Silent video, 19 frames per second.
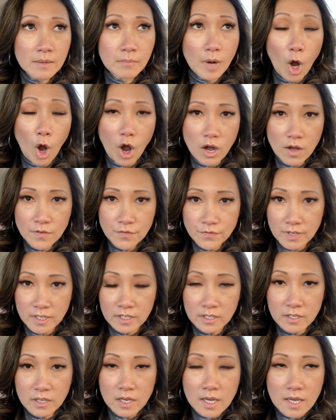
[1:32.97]

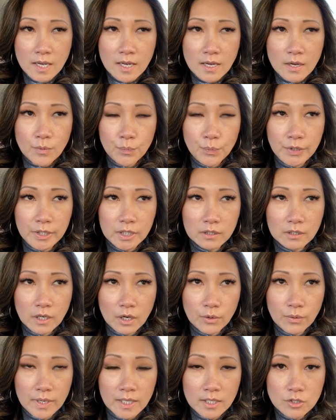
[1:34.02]
often would
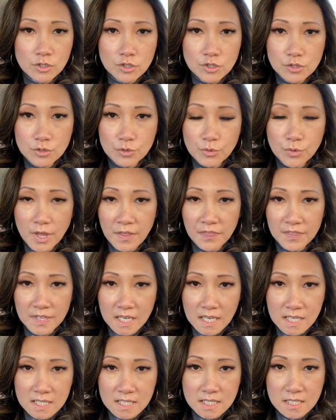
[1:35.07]
go into the
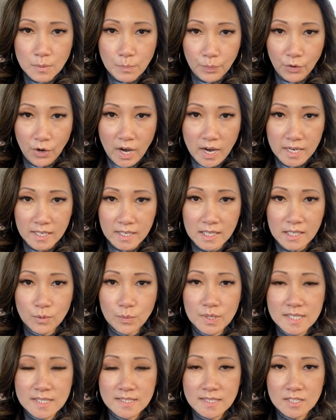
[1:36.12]
thickets to pray. He
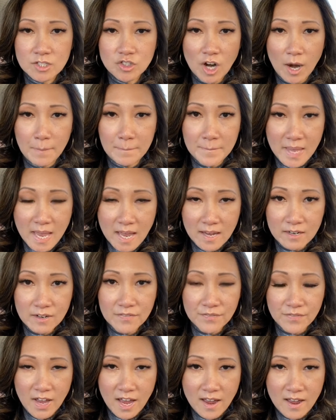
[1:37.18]
was such a man of
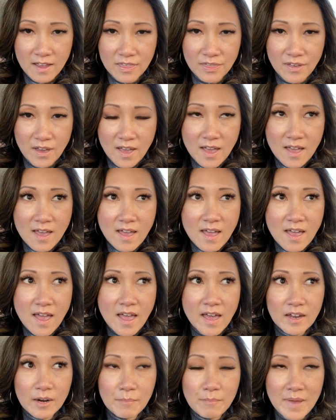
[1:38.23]
faith
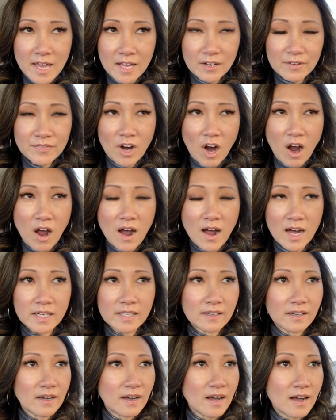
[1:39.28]
and a man of
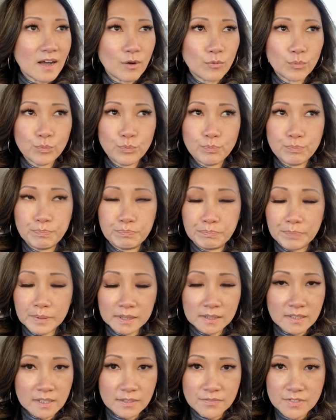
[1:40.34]
God,
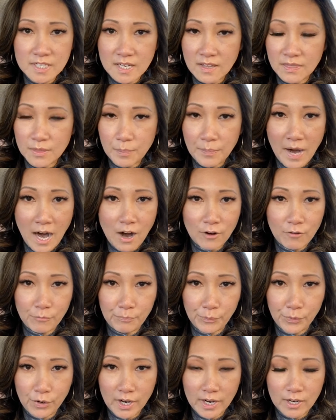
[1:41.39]
believed in the power of
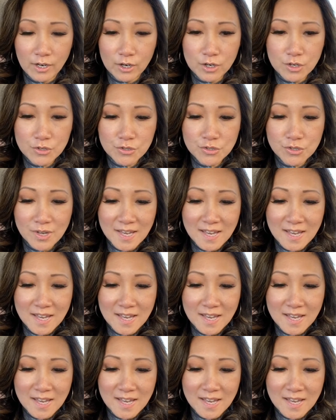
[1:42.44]
prayers.